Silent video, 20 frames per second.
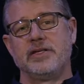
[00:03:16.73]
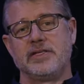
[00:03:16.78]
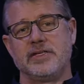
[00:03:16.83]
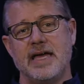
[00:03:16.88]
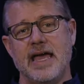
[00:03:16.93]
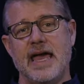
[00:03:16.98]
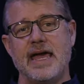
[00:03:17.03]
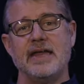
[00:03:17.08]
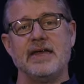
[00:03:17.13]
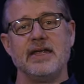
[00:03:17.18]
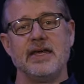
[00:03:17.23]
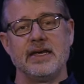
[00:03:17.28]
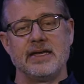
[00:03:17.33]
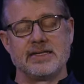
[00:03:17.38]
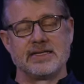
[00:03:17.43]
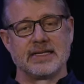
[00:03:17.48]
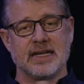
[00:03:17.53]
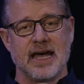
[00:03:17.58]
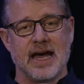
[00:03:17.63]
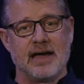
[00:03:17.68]
to end
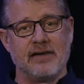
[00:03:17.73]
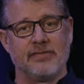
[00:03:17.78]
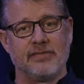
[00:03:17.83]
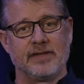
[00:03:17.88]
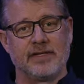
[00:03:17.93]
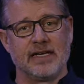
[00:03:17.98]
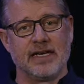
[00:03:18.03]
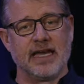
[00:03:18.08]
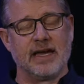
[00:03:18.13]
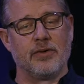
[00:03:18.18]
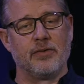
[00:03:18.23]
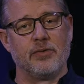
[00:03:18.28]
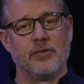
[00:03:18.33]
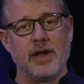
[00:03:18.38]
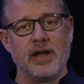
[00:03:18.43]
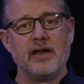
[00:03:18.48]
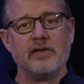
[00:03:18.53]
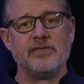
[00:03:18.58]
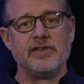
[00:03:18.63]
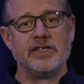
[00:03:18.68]
his life, to get
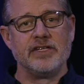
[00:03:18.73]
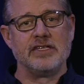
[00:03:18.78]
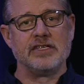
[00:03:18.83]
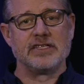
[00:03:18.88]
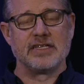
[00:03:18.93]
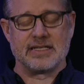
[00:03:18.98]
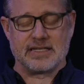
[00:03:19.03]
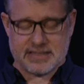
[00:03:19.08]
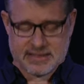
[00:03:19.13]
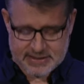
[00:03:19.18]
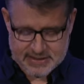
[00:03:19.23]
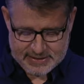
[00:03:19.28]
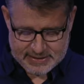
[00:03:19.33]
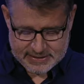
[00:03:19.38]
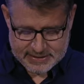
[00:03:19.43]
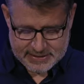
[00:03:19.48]
rid of Jesus.